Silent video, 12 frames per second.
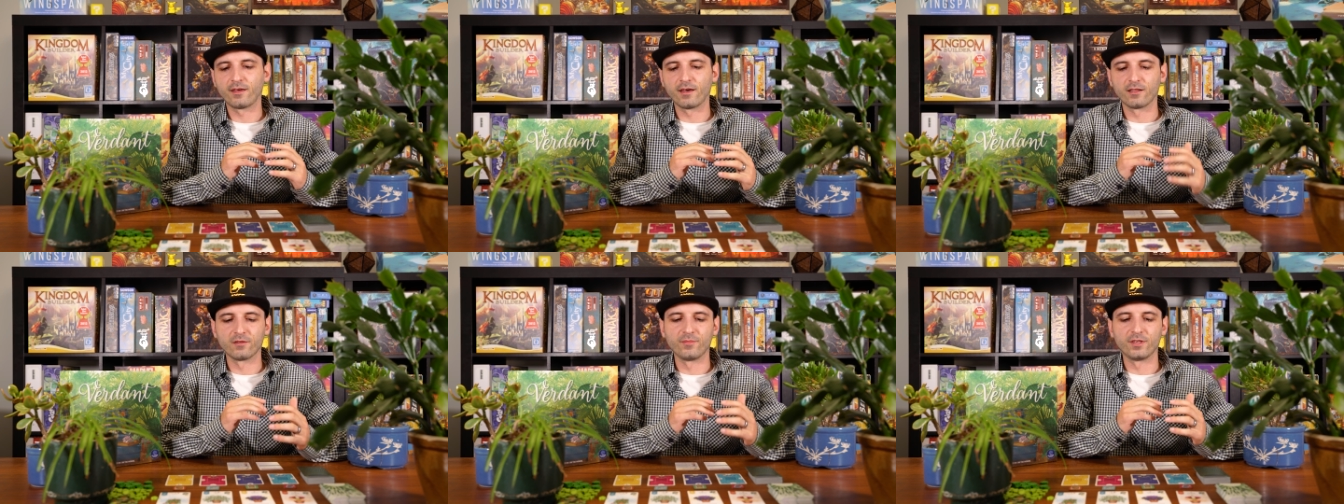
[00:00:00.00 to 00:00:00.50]

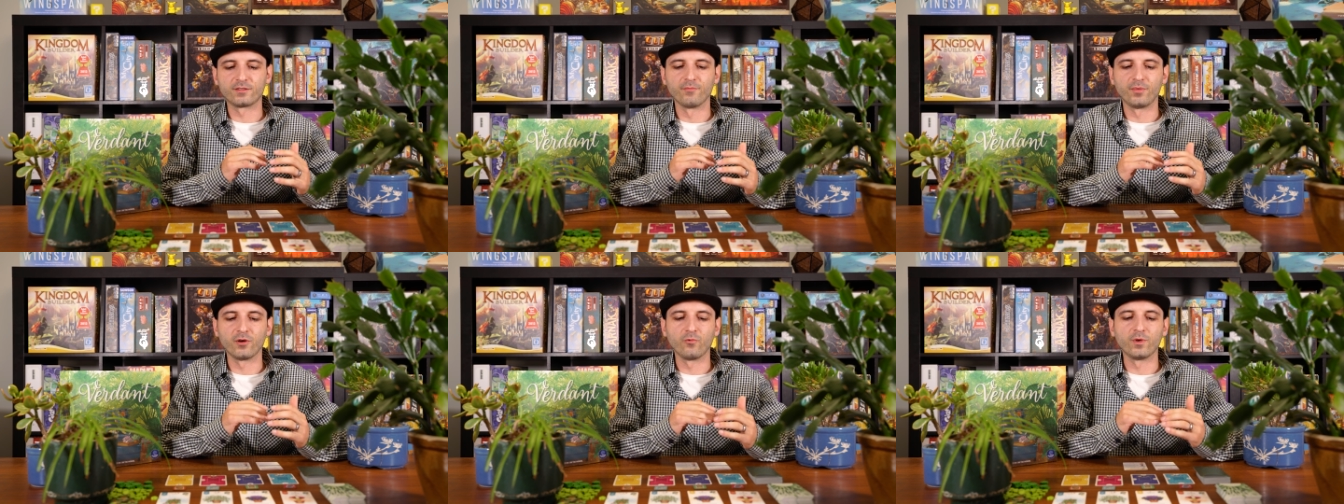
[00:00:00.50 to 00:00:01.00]
element a
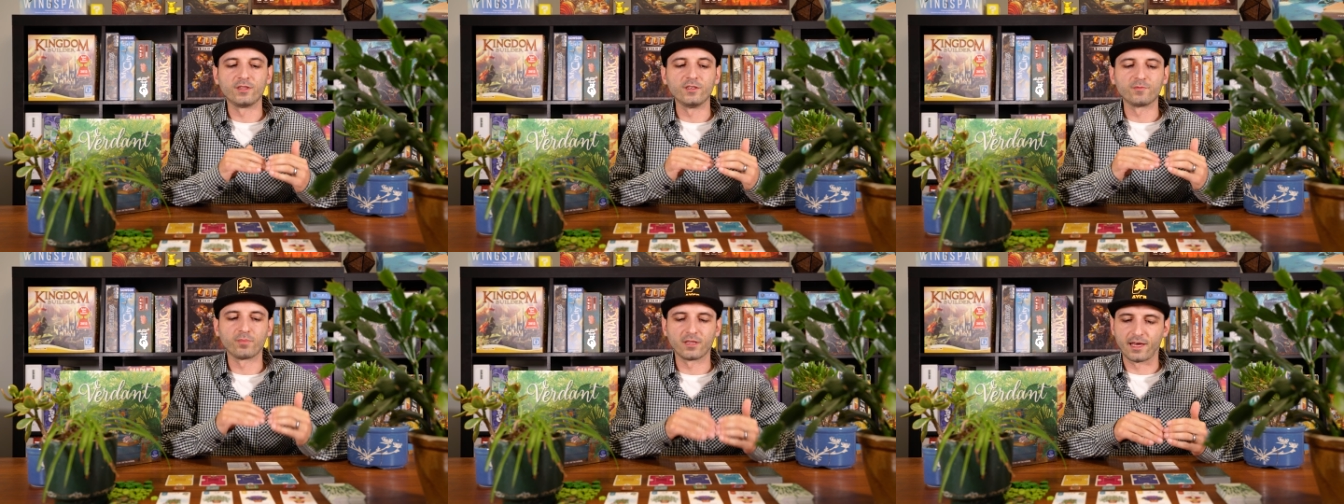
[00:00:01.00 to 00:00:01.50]
bit with
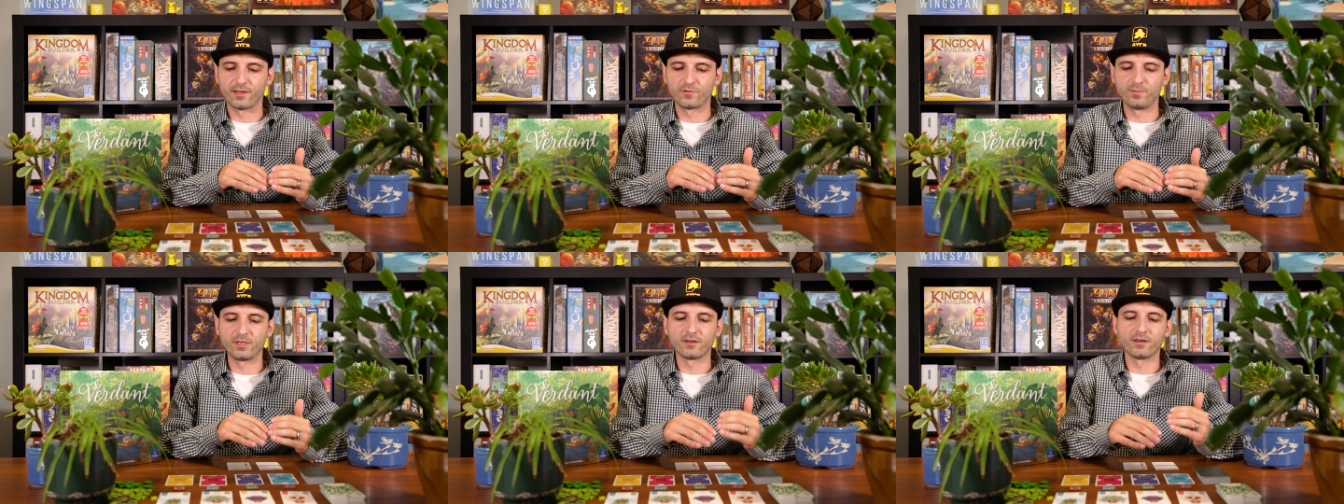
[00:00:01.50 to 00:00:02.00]
these plants,
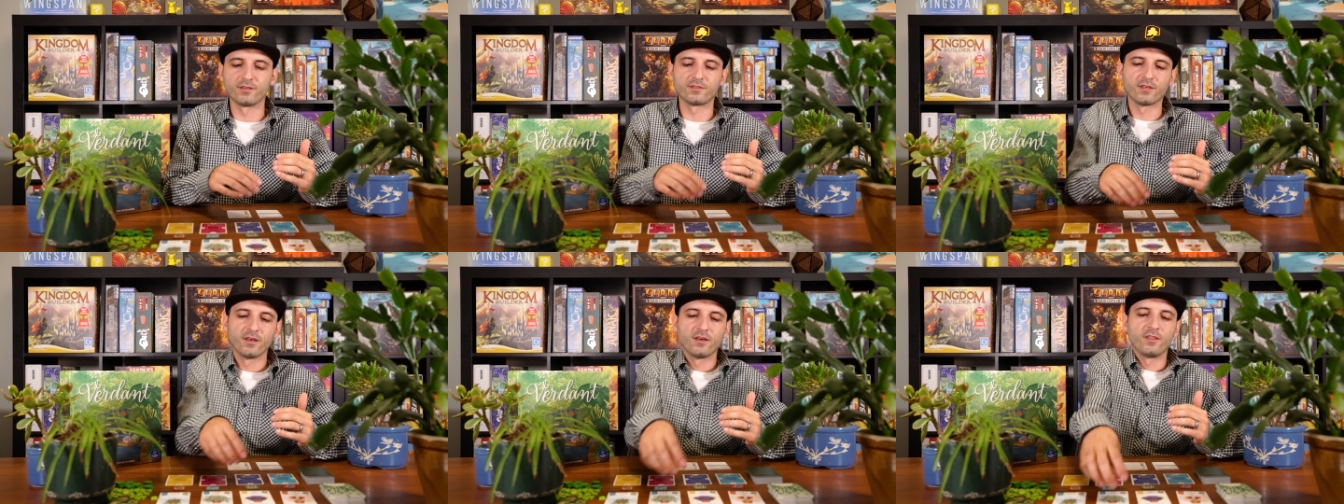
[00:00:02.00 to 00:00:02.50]

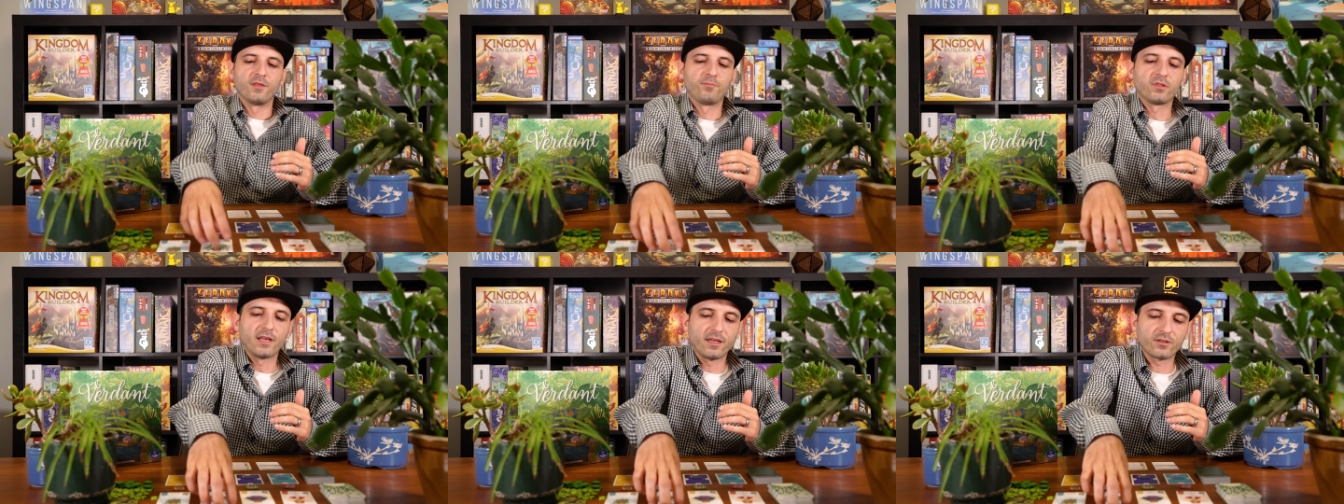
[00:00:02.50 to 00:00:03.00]
because the
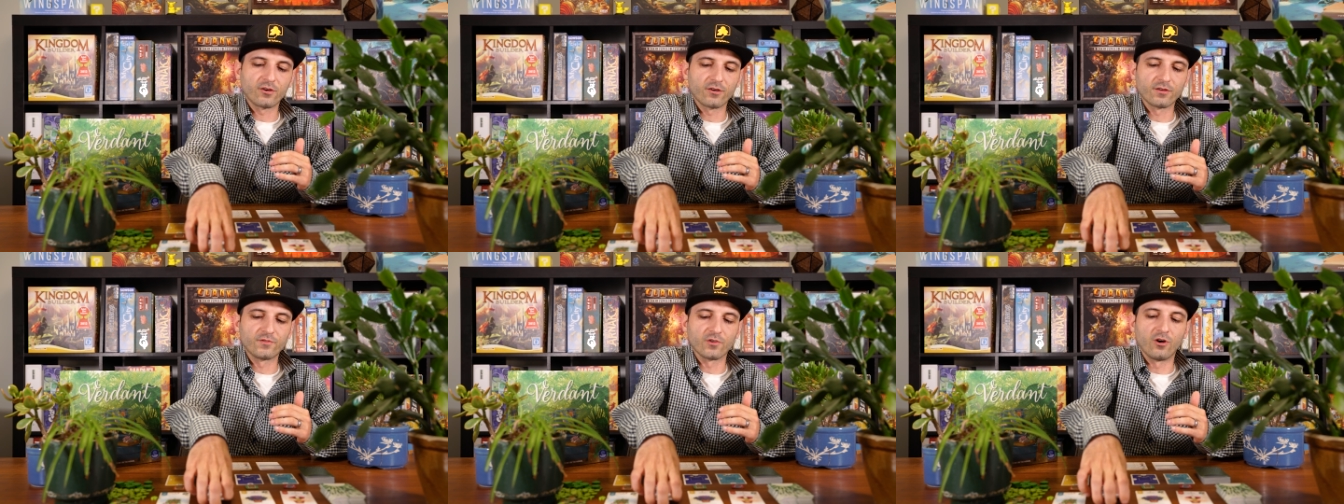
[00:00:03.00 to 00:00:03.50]
plant
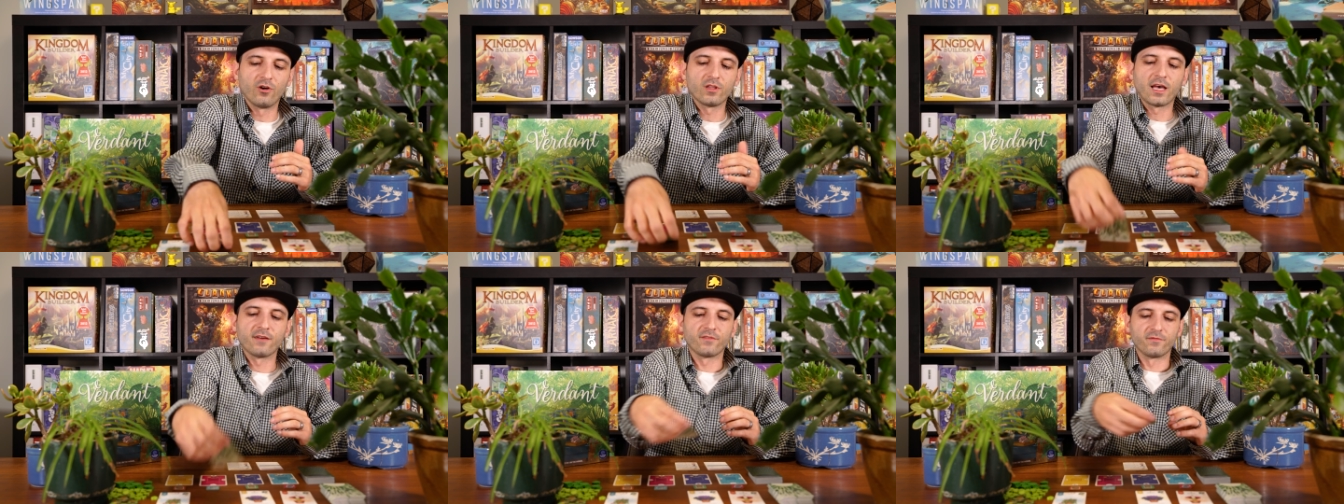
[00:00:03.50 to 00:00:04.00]
cards all
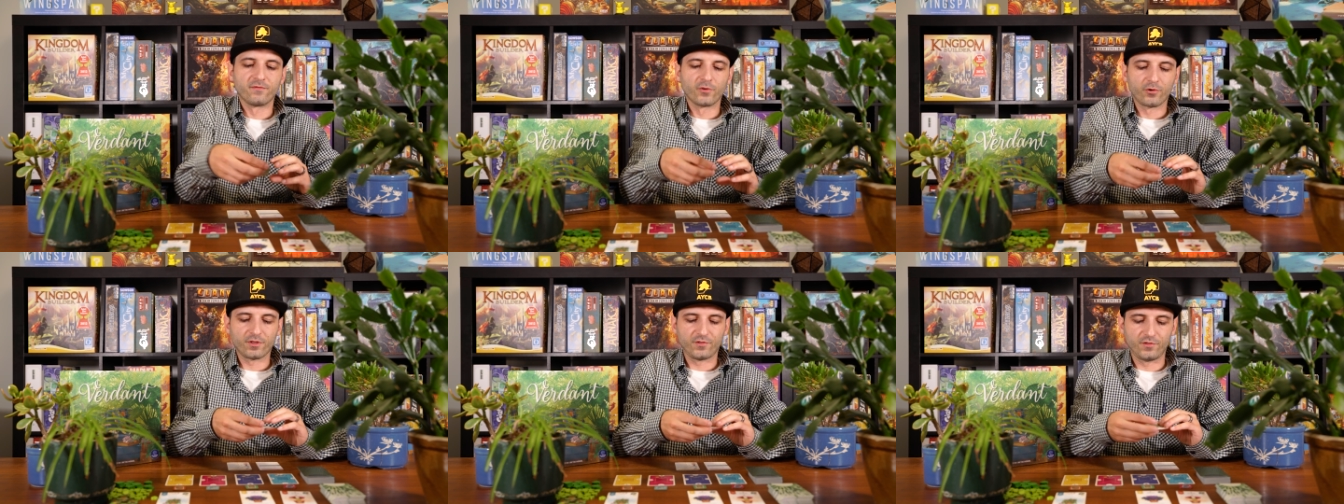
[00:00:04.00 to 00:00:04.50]
have a
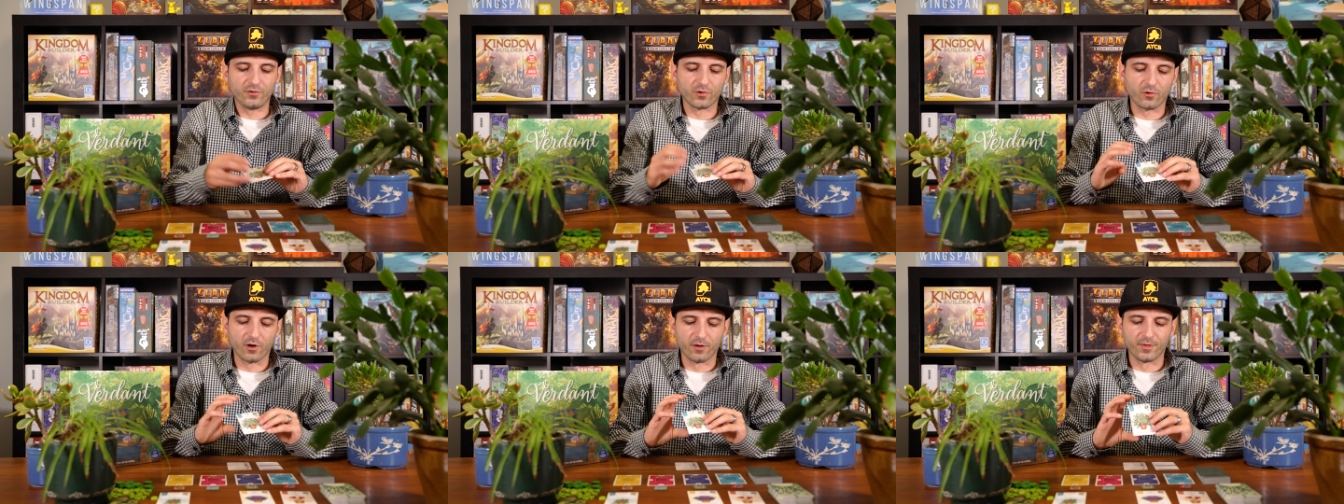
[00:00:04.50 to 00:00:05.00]
verdancy
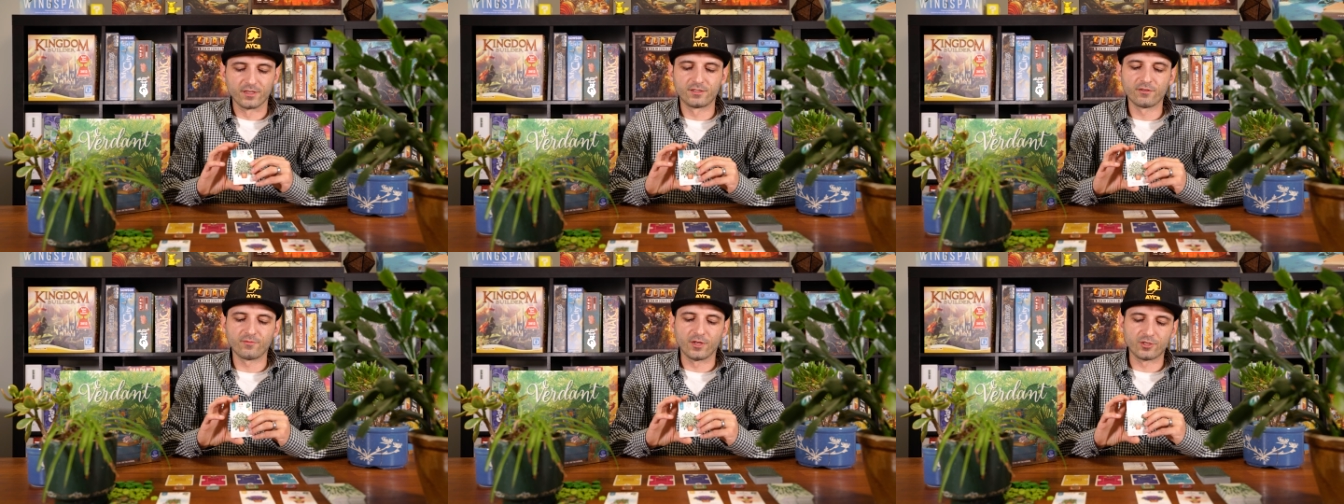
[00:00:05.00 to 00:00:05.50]
requirement, as
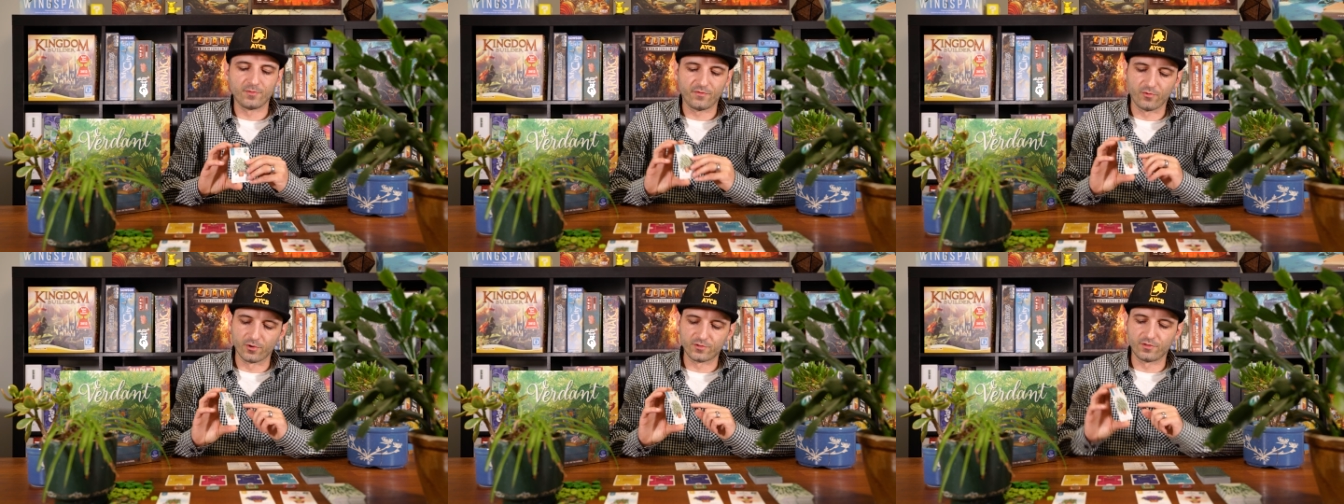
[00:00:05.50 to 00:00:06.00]
Dylan mentioned before.